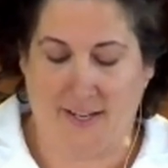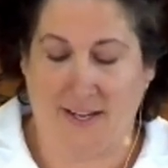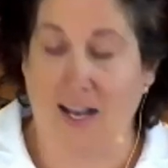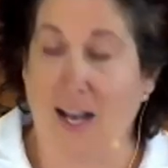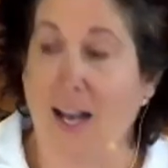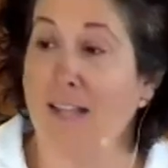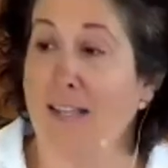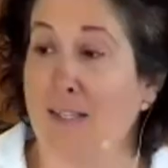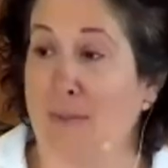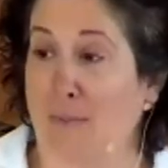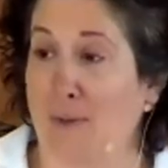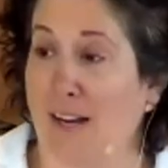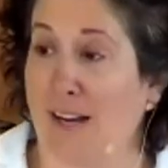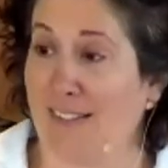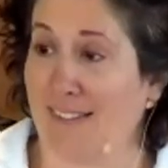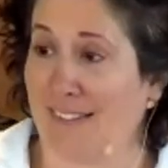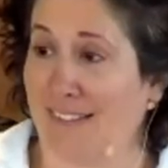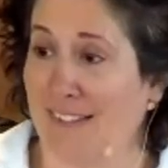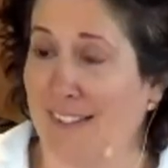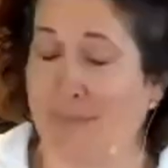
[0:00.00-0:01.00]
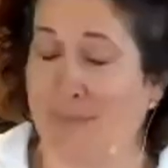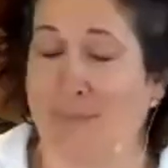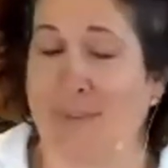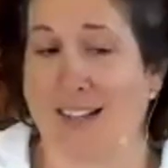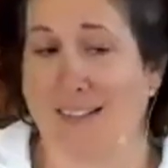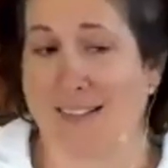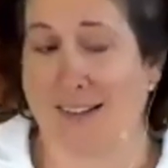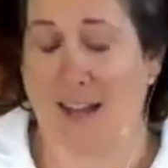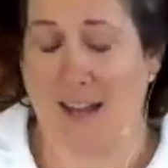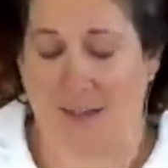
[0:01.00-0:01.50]
Unsurprisingly,
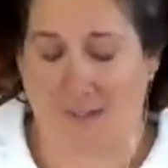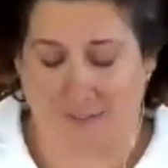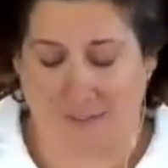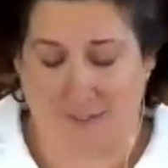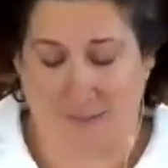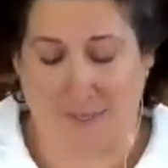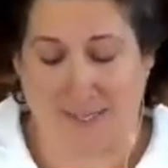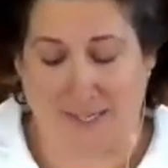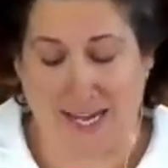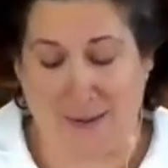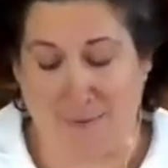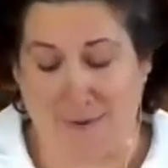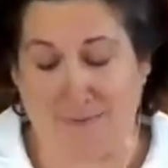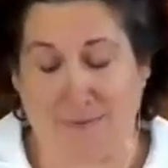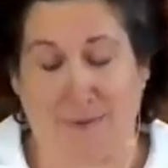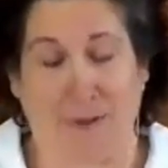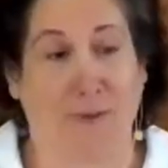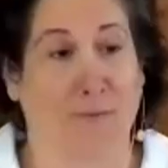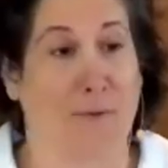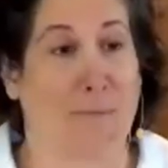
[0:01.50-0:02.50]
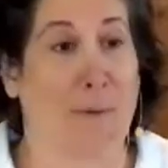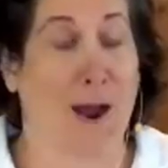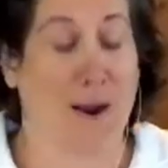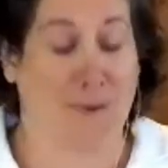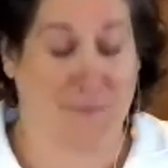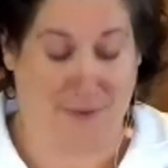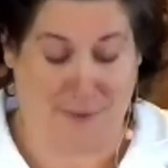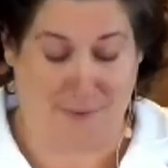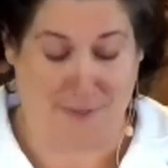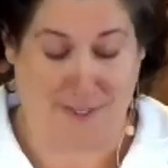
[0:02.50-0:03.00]
as an adult, I became involved with
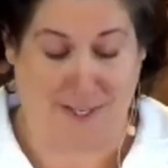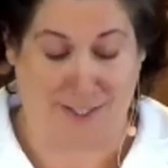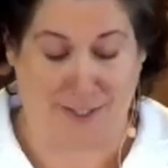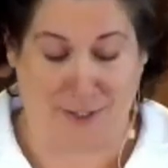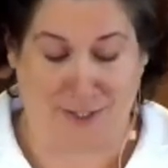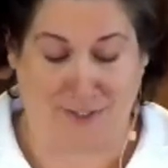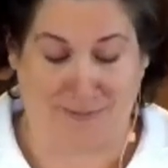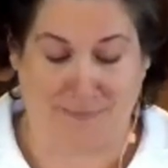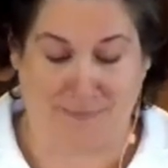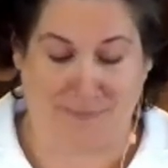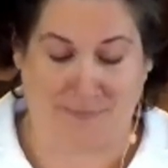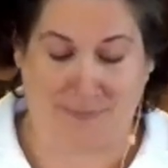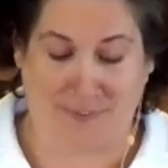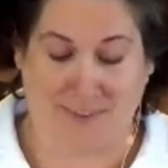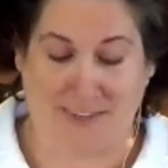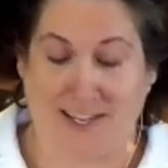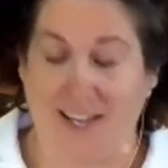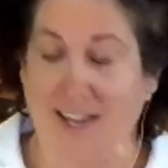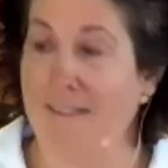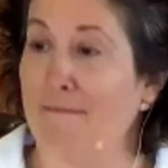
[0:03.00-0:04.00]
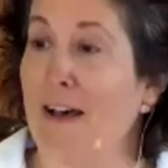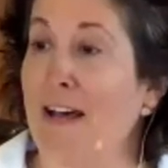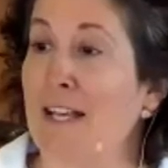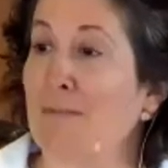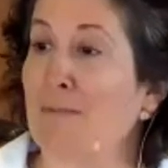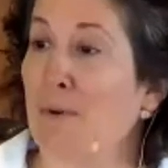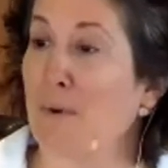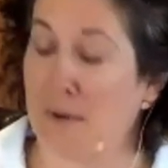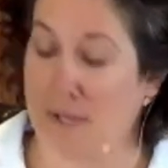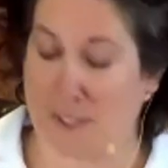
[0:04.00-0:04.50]
poverty reduction. Fast
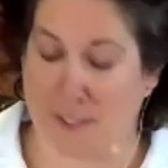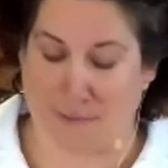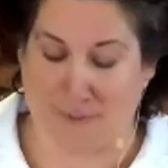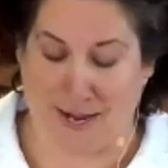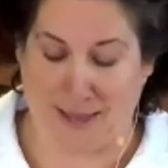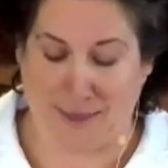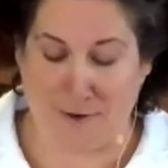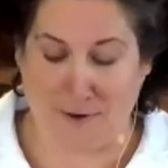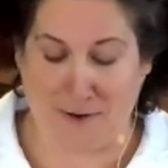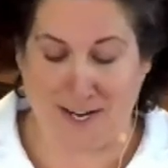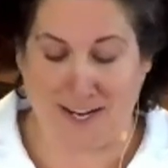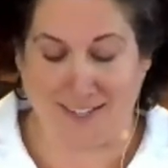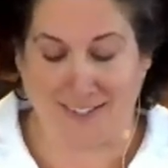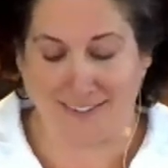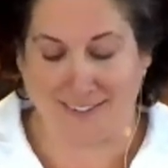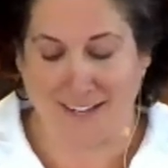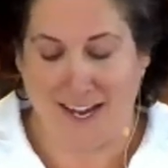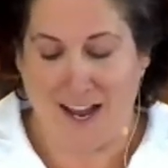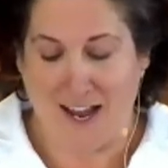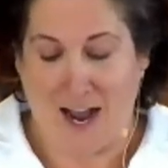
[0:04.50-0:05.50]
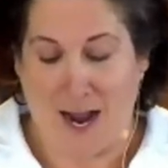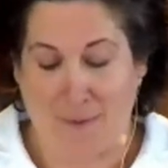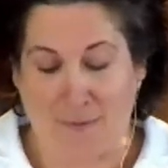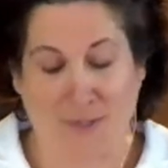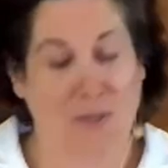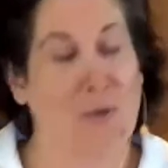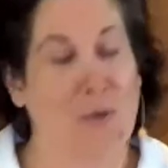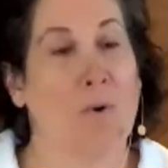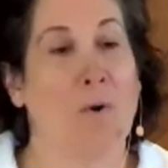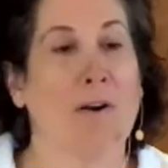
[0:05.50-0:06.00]
forward to my 30s, I was
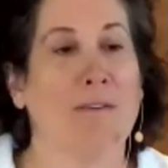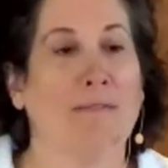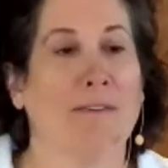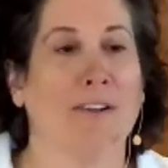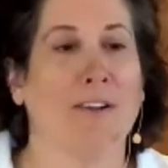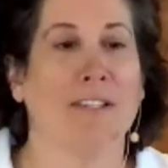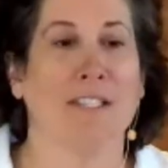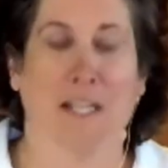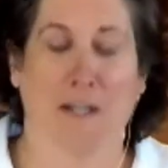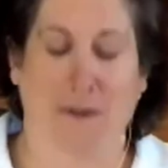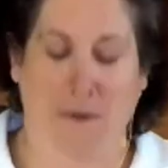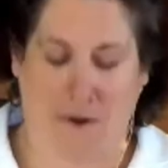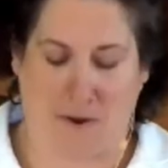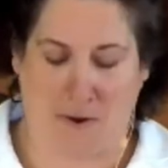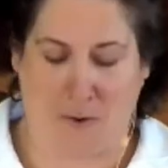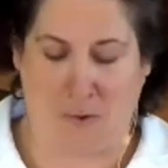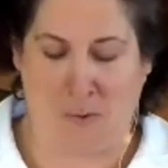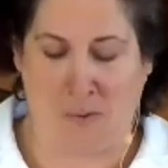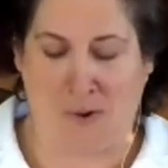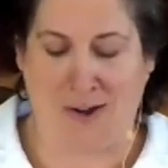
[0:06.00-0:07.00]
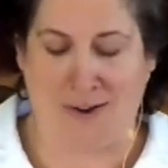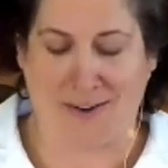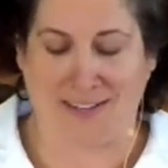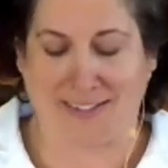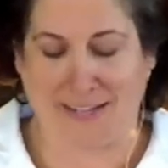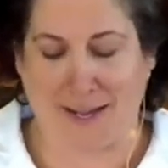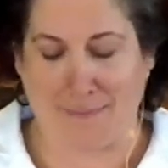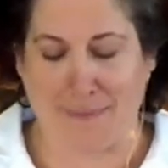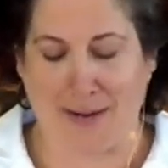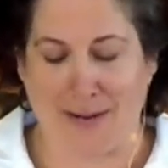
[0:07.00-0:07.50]
a core volunteer on an awareness
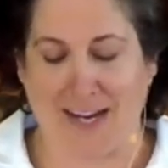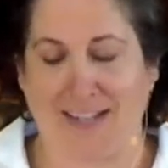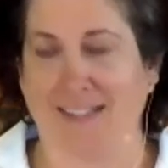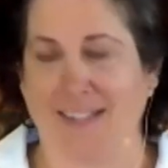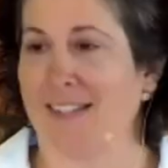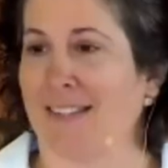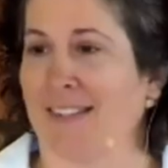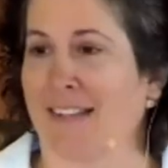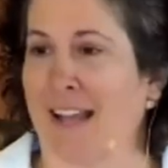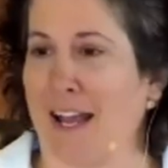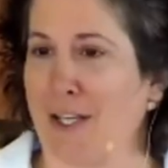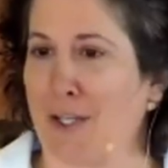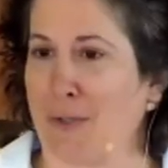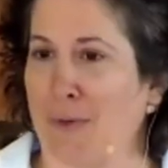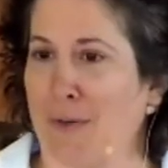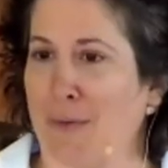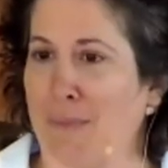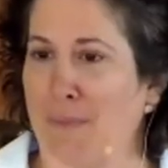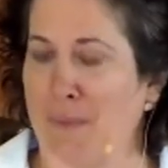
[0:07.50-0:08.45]
campaign in Saskatchewan.